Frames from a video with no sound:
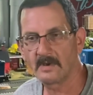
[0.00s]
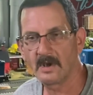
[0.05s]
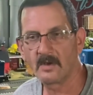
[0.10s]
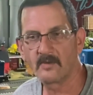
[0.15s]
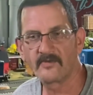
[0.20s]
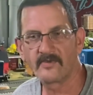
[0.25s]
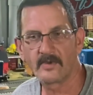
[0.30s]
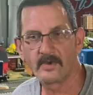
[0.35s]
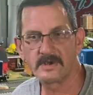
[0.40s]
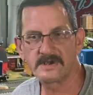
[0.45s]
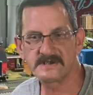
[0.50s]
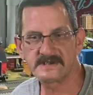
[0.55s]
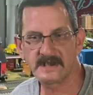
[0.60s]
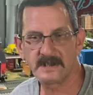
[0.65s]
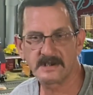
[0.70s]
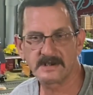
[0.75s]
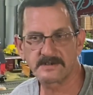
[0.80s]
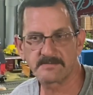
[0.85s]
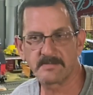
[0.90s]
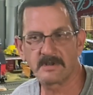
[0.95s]

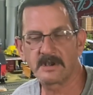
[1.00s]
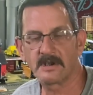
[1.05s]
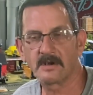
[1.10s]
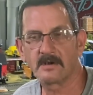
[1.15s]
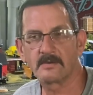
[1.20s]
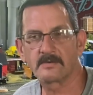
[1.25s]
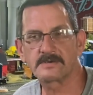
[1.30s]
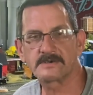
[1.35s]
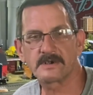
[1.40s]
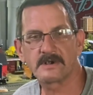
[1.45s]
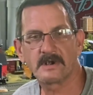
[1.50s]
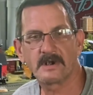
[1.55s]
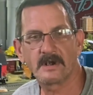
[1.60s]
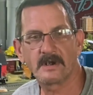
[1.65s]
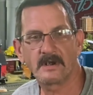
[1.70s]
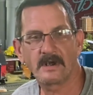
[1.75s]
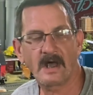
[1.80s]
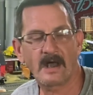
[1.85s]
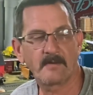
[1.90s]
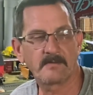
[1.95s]
O36 because
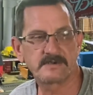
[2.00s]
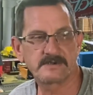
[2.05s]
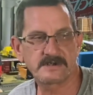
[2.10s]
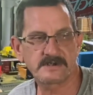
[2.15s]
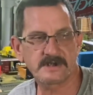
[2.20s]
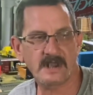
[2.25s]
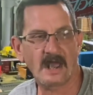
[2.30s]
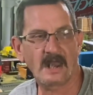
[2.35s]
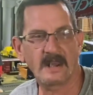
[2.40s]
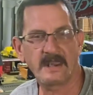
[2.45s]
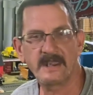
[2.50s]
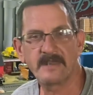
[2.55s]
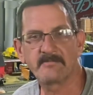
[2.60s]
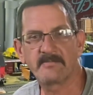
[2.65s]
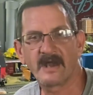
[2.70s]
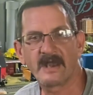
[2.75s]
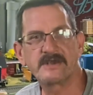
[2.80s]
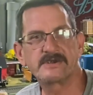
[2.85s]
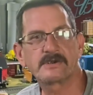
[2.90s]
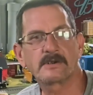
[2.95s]
uh, I was just kind of
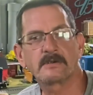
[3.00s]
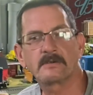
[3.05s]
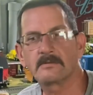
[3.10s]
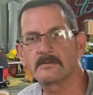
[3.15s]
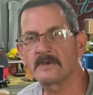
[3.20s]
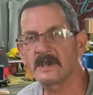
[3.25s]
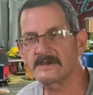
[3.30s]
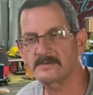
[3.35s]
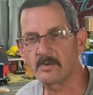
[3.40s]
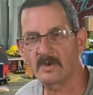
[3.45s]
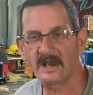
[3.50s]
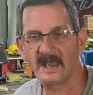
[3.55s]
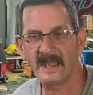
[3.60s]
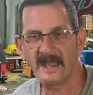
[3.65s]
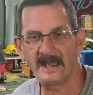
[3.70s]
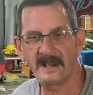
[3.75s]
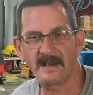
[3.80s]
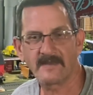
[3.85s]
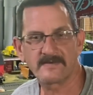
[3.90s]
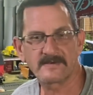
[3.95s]
impatient. That's what I
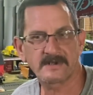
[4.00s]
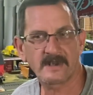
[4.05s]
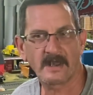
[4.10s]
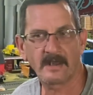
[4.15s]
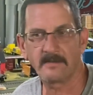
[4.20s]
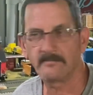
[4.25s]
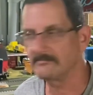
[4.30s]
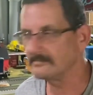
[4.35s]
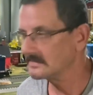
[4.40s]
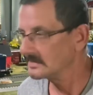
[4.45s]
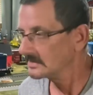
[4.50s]
had at the time.